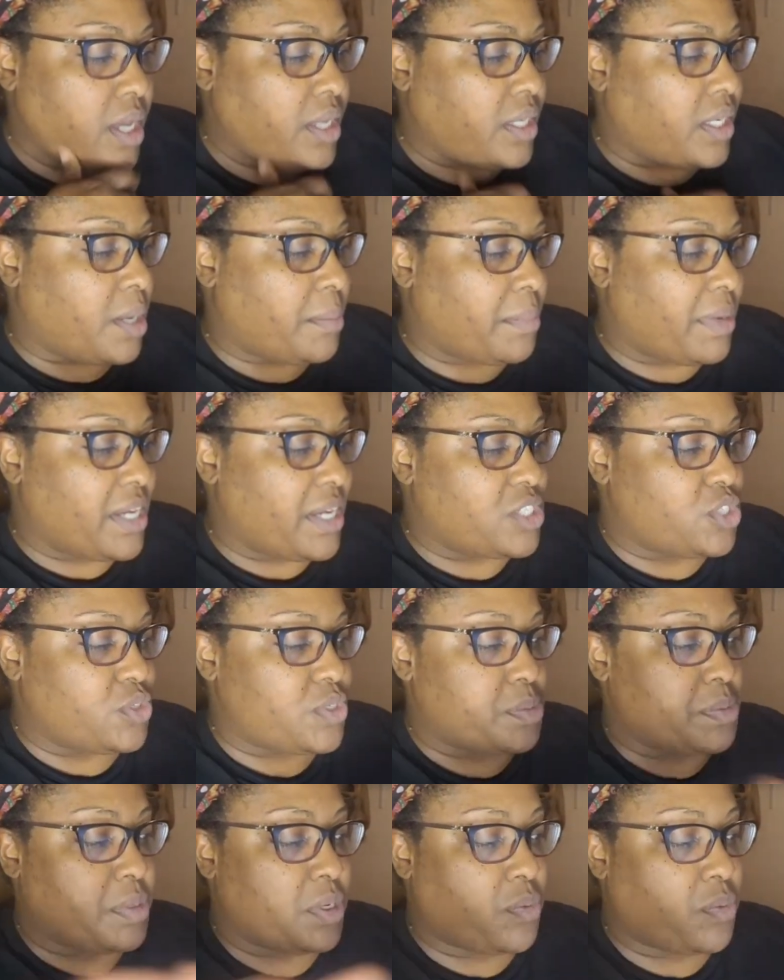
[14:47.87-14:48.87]
Now, mind you,
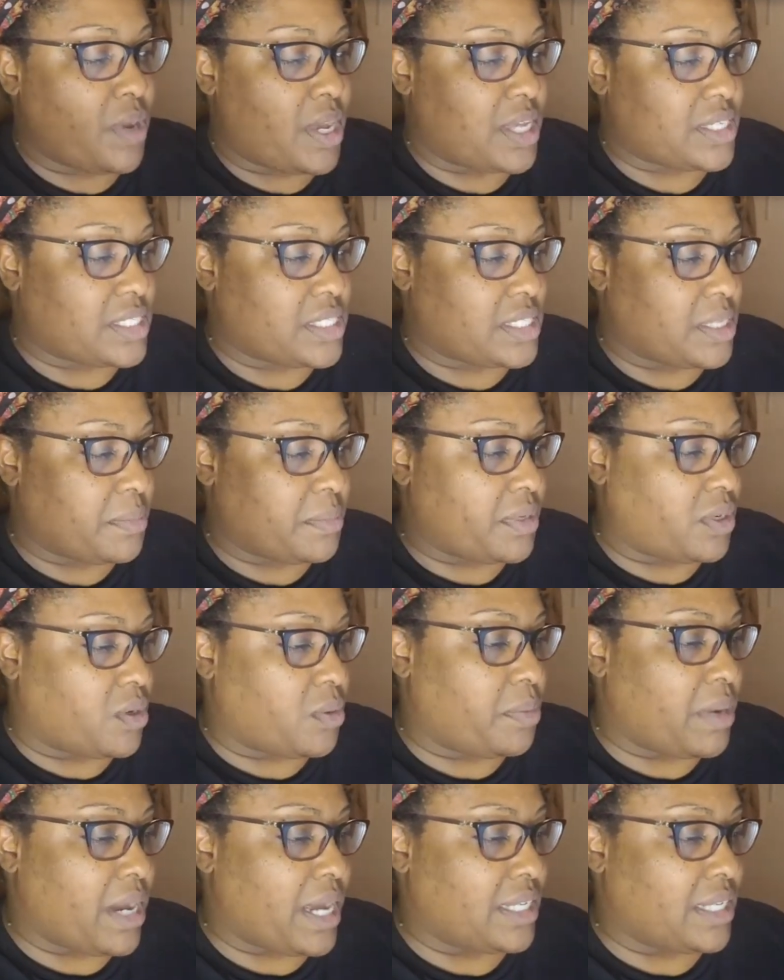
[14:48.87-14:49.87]
it's been a while since I've been
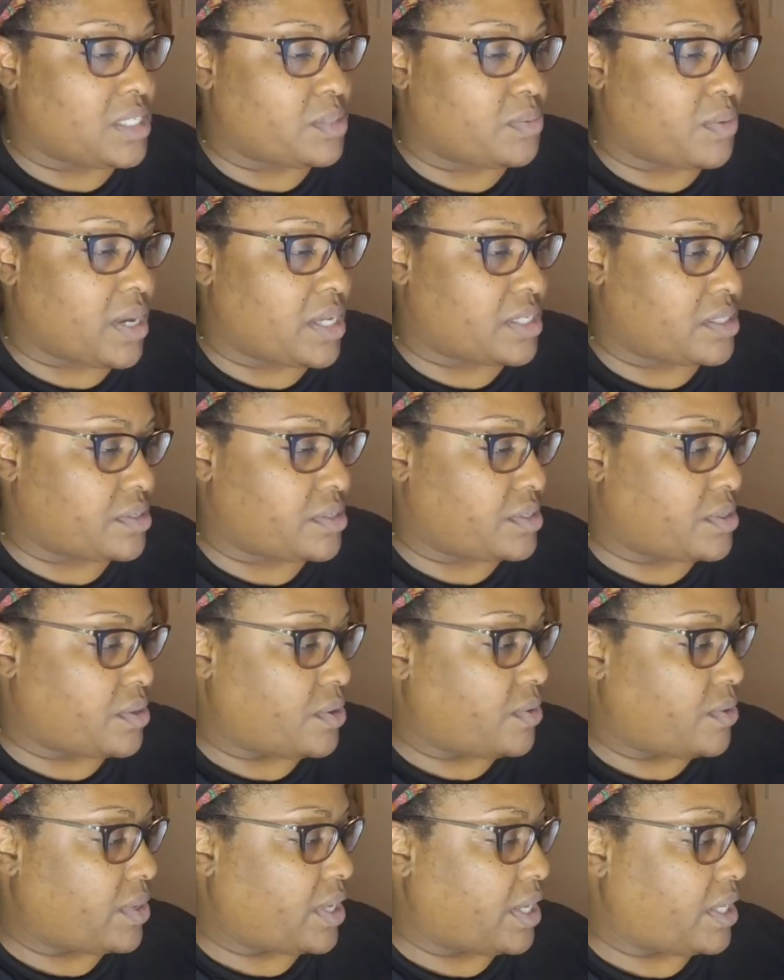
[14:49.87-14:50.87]
on Pilot's roster,
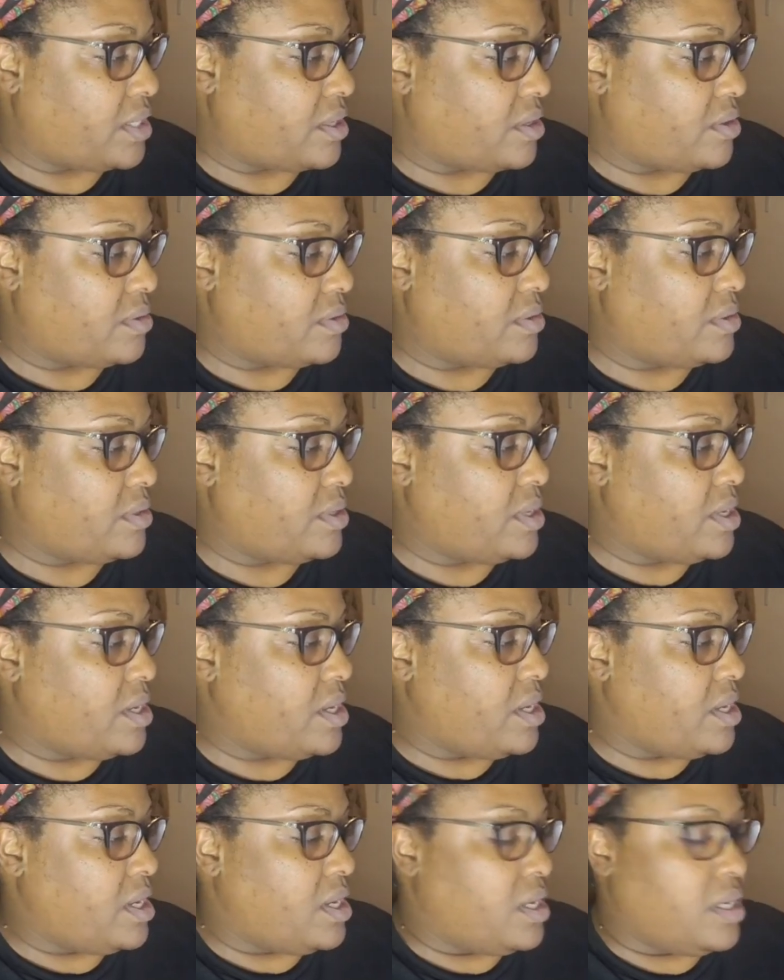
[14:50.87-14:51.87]
so okay, don't
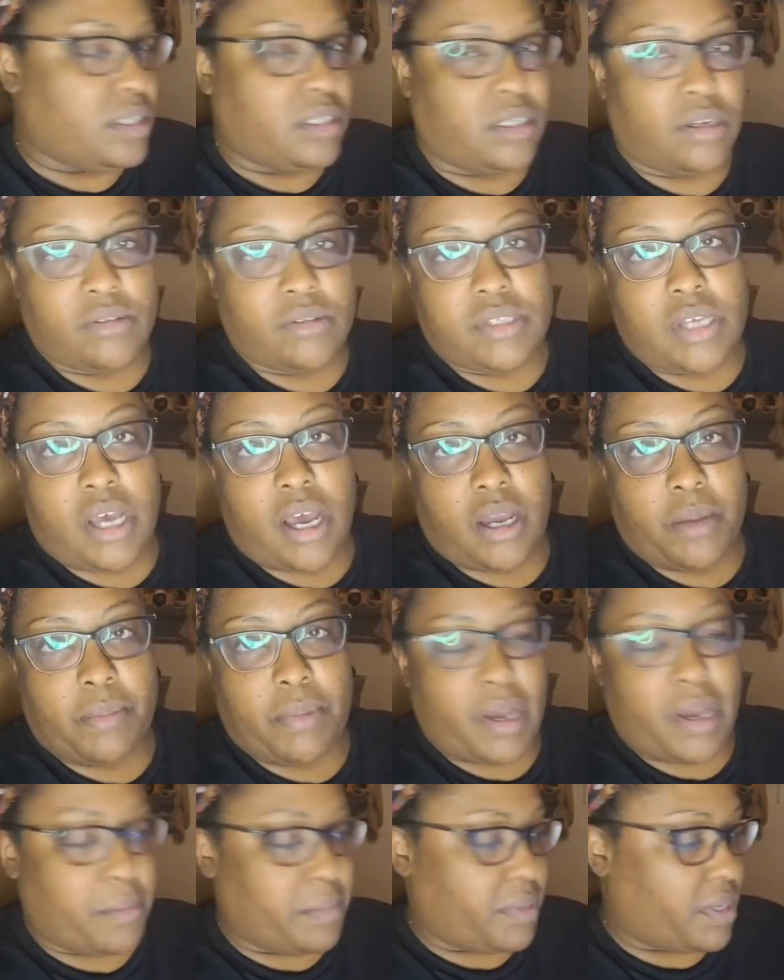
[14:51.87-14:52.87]
Don't talk
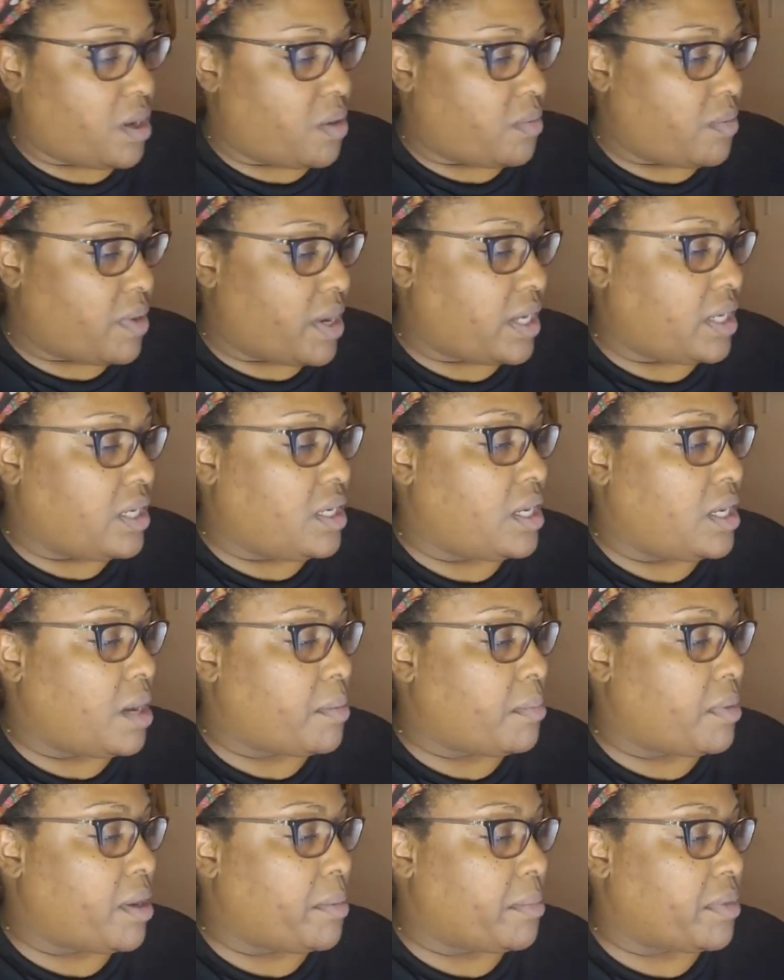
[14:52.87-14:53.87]
about me, all right?
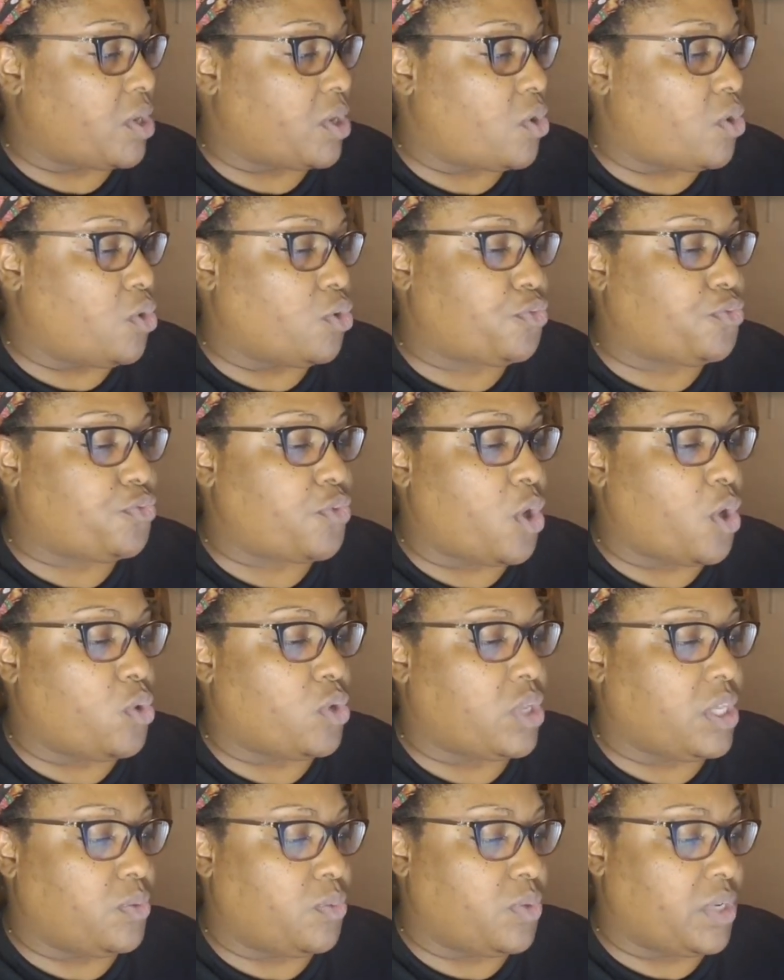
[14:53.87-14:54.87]
I'm an old
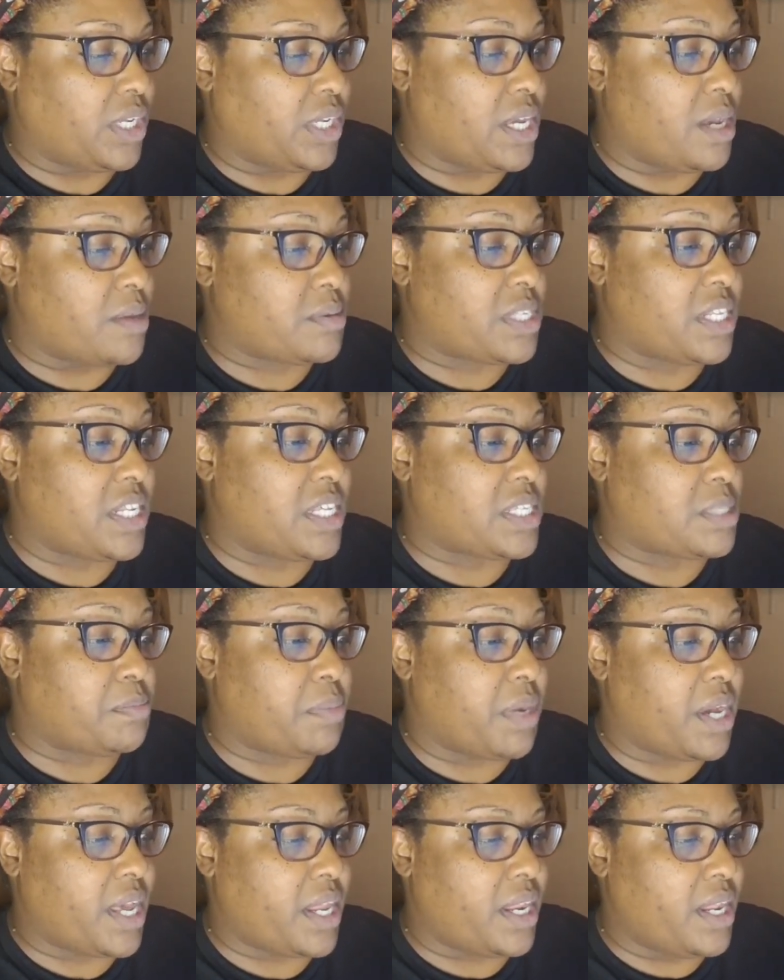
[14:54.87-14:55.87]
fogey when it comes to this,
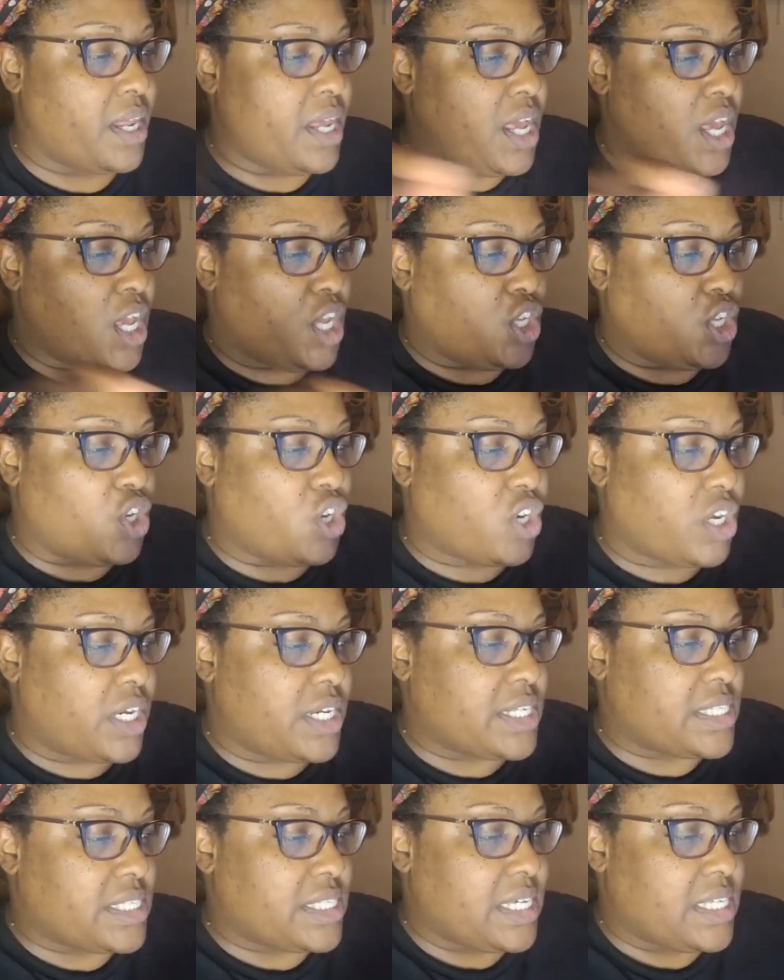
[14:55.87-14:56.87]
but you're
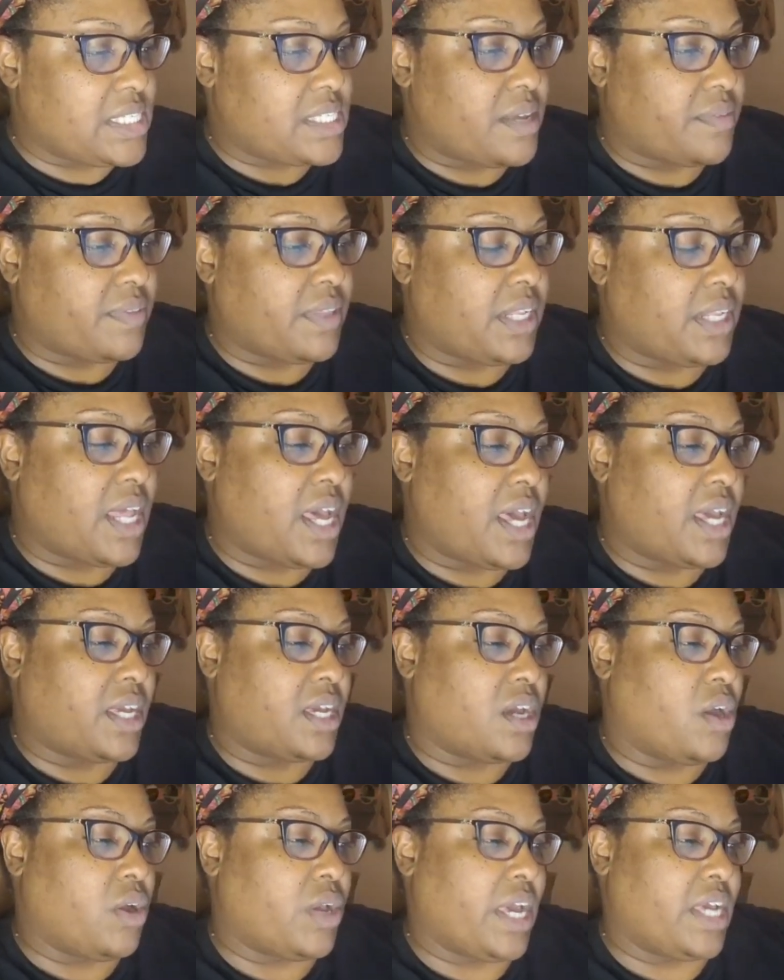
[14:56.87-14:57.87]
going to see something
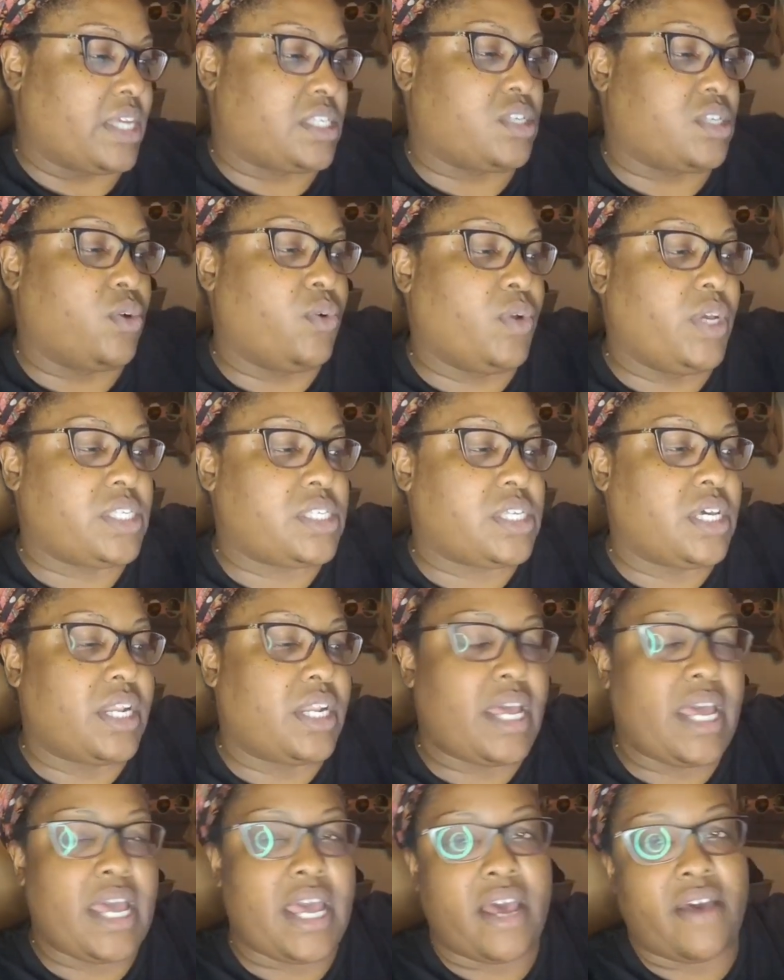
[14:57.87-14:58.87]
like, okay, so it's going
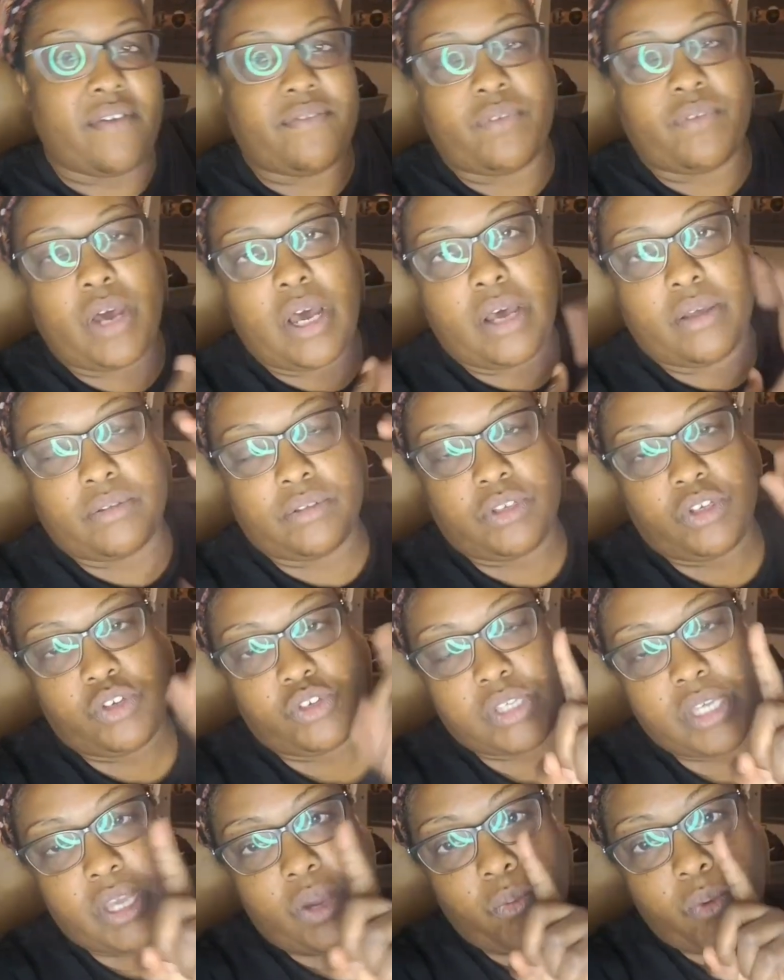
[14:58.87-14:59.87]
to have
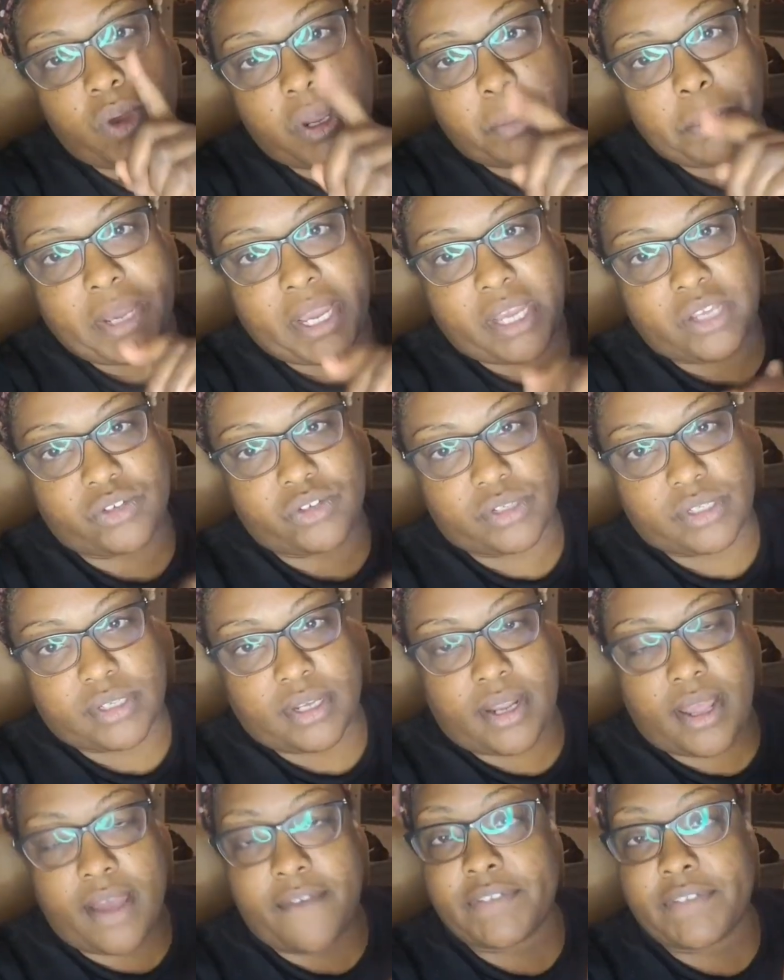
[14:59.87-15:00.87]
usually a one page where it's
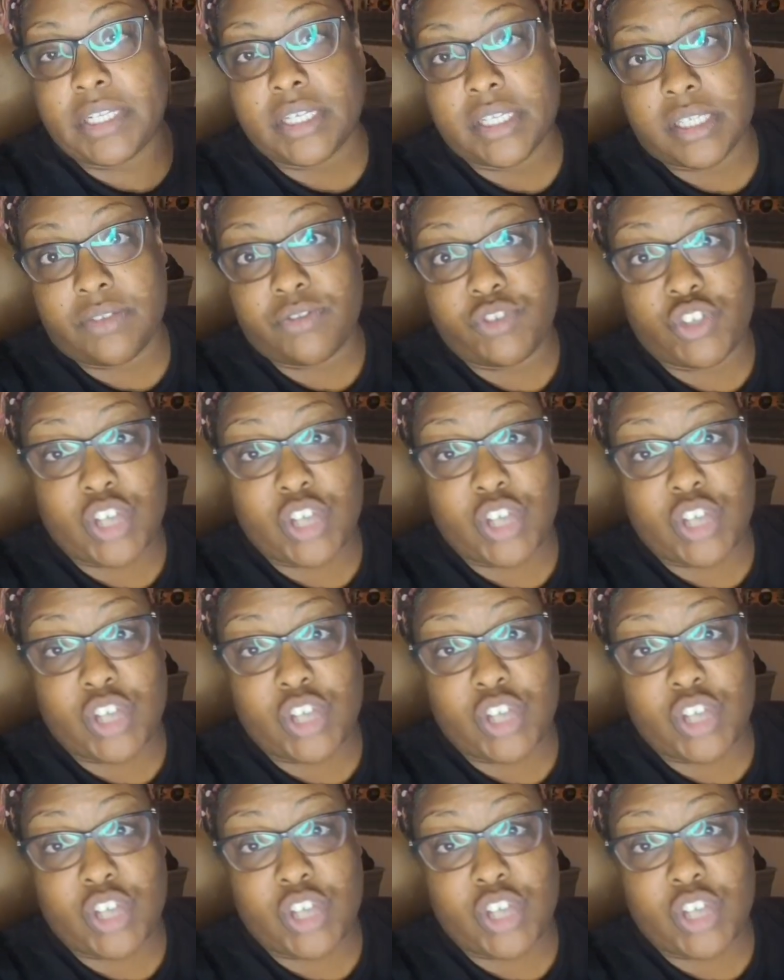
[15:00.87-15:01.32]
going to have a list of